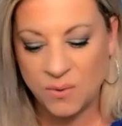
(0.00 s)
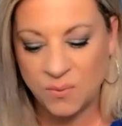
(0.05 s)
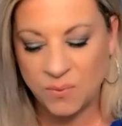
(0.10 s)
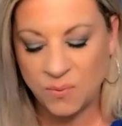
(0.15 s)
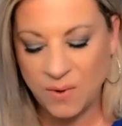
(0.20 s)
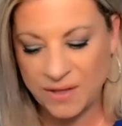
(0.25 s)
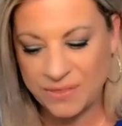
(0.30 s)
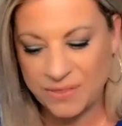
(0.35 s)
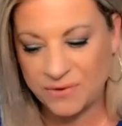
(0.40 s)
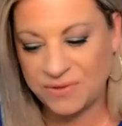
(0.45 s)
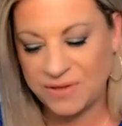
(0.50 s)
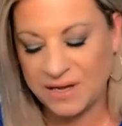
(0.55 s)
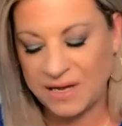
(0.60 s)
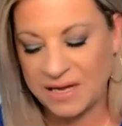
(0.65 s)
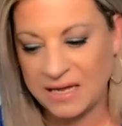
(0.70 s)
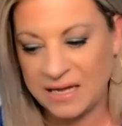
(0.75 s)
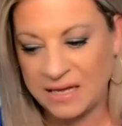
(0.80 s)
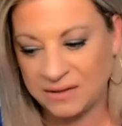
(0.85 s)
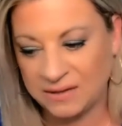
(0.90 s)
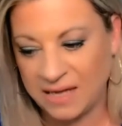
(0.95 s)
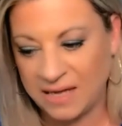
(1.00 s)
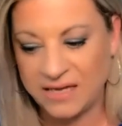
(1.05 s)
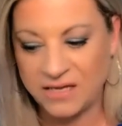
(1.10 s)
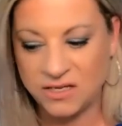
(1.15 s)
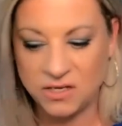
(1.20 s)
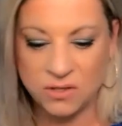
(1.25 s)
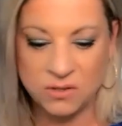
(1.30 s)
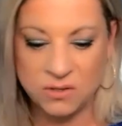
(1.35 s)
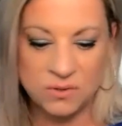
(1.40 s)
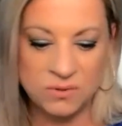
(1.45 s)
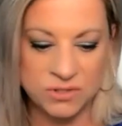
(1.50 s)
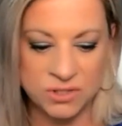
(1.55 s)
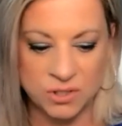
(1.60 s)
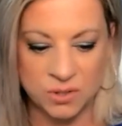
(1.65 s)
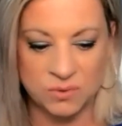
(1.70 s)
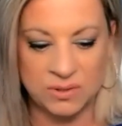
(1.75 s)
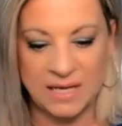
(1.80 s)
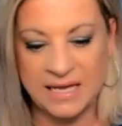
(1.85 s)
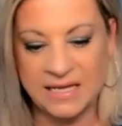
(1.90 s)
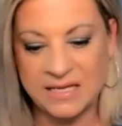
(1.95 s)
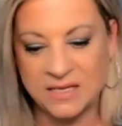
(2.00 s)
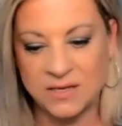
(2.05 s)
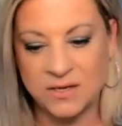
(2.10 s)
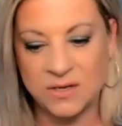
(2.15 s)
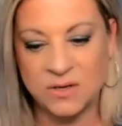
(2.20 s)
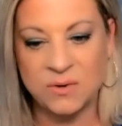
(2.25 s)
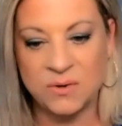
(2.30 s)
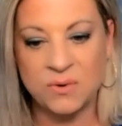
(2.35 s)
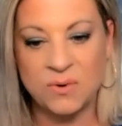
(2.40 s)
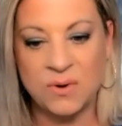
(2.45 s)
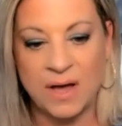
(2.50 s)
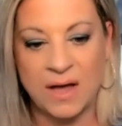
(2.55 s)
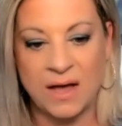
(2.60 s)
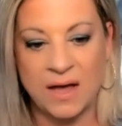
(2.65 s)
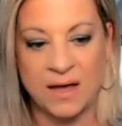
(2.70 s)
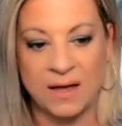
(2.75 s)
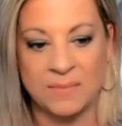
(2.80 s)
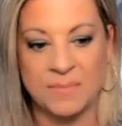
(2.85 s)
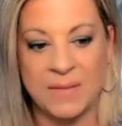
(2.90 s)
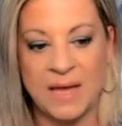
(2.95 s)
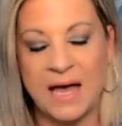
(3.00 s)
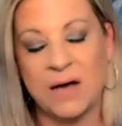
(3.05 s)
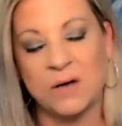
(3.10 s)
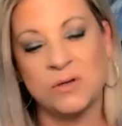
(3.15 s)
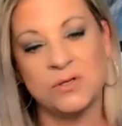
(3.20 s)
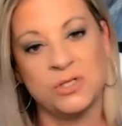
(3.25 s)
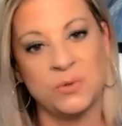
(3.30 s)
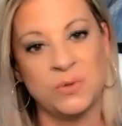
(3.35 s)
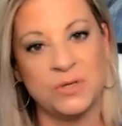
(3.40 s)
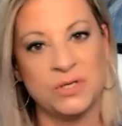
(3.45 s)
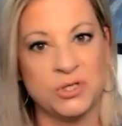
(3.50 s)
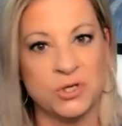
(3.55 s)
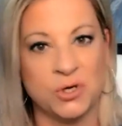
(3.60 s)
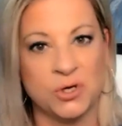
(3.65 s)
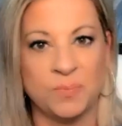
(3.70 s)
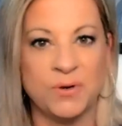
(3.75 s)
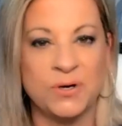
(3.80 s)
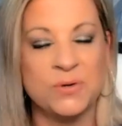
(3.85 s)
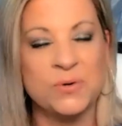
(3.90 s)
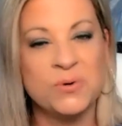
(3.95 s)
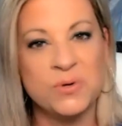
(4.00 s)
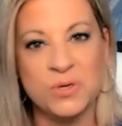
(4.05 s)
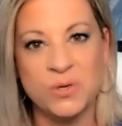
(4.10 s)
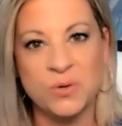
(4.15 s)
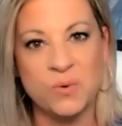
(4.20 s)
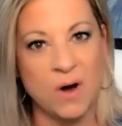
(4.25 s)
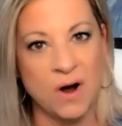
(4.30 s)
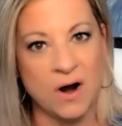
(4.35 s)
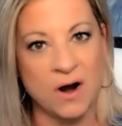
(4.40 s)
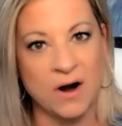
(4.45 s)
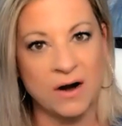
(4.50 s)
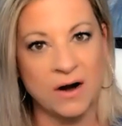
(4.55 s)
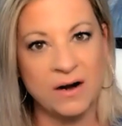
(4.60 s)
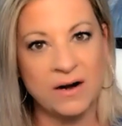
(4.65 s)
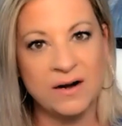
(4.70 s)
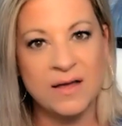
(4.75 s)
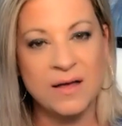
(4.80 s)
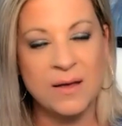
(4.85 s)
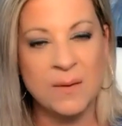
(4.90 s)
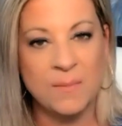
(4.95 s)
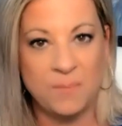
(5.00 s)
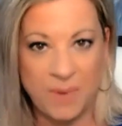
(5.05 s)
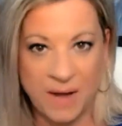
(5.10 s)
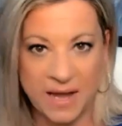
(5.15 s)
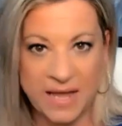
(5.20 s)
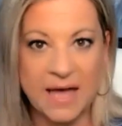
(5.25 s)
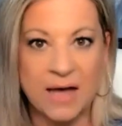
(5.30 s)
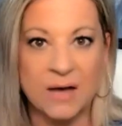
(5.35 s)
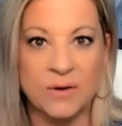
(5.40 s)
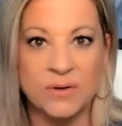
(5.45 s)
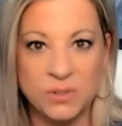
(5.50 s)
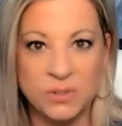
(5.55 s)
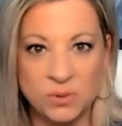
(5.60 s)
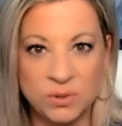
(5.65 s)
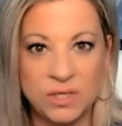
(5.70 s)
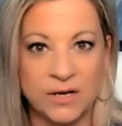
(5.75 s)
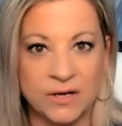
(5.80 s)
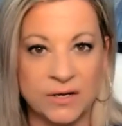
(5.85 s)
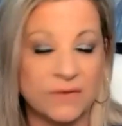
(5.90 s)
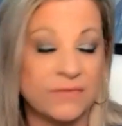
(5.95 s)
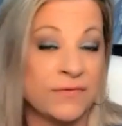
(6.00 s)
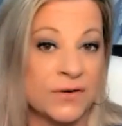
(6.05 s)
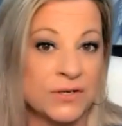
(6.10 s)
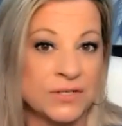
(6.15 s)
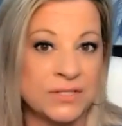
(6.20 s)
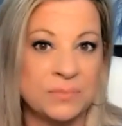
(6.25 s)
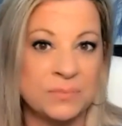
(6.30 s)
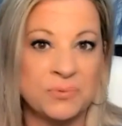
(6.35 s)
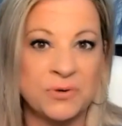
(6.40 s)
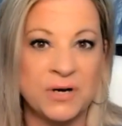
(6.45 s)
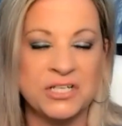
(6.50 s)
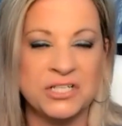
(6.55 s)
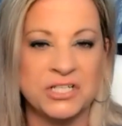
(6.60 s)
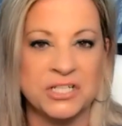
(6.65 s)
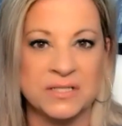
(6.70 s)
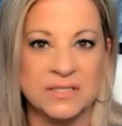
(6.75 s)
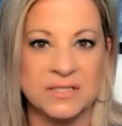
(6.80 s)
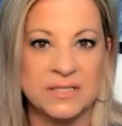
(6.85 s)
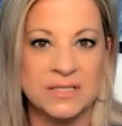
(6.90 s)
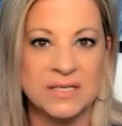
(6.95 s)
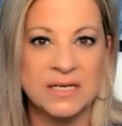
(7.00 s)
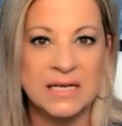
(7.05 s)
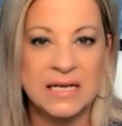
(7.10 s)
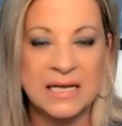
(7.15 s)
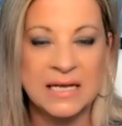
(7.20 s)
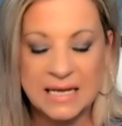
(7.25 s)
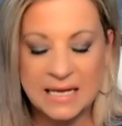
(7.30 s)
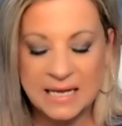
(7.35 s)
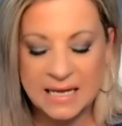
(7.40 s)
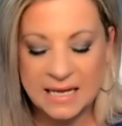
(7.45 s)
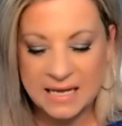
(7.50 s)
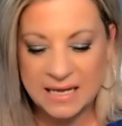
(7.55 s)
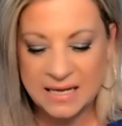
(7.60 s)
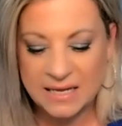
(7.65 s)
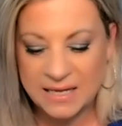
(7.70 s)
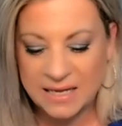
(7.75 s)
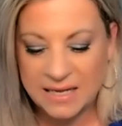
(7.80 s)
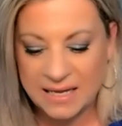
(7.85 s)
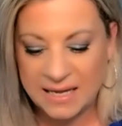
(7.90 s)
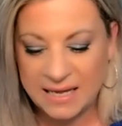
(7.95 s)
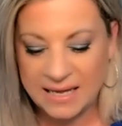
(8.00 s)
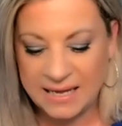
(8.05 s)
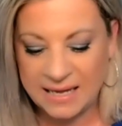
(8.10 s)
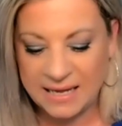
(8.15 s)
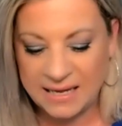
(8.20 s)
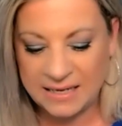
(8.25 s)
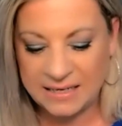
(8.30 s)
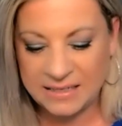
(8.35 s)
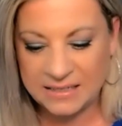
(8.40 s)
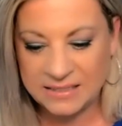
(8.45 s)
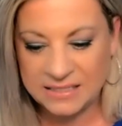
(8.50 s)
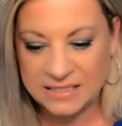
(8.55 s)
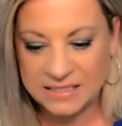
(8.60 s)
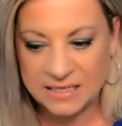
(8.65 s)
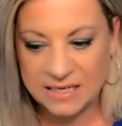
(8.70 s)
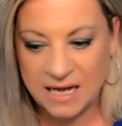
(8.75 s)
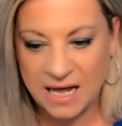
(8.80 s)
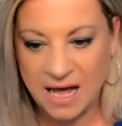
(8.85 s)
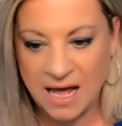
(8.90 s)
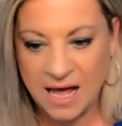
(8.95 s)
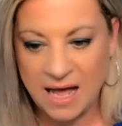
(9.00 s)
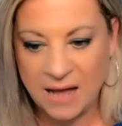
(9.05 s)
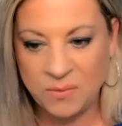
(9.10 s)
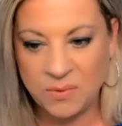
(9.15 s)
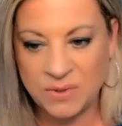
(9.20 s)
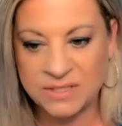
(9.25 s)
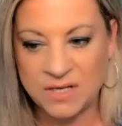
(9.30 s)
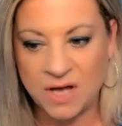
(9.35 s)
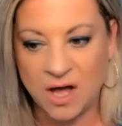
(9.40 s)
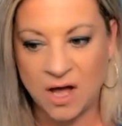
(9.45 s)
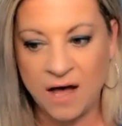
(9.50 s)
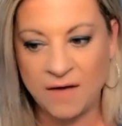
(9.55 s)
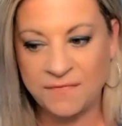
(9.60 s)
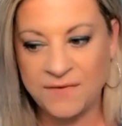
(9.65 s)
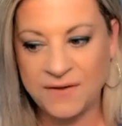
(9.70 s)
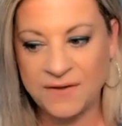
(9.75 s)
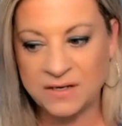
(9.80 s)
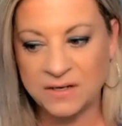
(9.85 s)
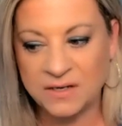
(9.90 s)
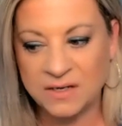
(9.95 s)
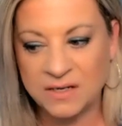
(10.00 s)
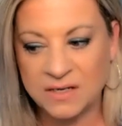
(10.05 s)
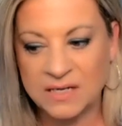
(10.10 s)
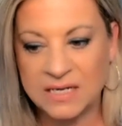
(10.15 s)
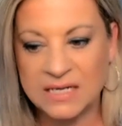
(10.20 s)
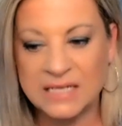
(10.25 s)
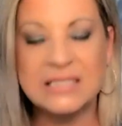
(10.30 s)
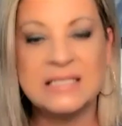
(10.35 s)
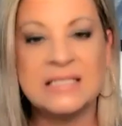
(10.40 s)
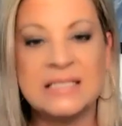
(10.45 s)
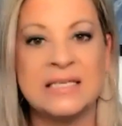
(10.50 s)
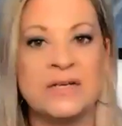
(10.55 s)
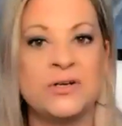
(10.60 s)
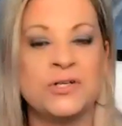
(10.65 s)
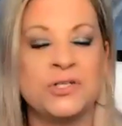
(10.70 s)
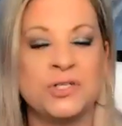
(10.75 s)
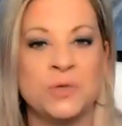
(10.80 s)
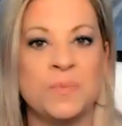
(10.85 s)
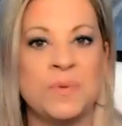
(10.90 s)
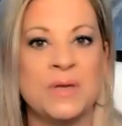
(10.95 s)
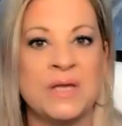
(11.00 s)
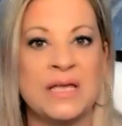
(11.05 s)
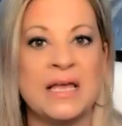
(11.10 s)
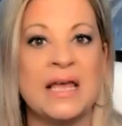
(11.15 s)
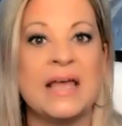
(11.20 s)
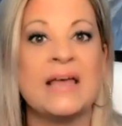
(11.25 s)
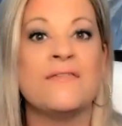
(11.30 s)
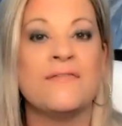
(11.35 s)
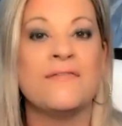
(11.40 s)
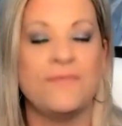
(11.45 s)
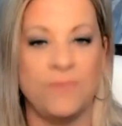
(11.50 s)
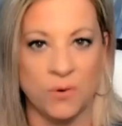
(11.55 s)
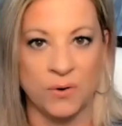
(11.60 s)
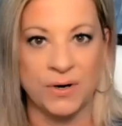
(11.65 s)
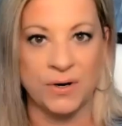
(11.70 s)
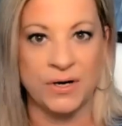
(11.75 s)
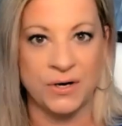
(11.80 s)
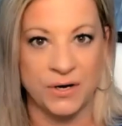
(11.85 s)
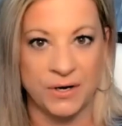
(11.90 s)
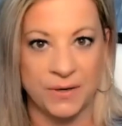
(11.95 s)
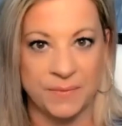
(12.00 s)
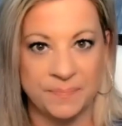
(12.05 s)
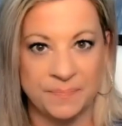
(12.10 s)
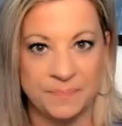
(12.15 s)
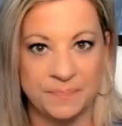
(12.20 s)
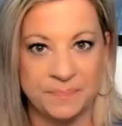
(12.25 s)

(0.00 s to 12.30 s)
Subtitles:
whether they like you, don't like you, how to interpret who you are by how you look, first impressions. And I was often considered to be a foreigner,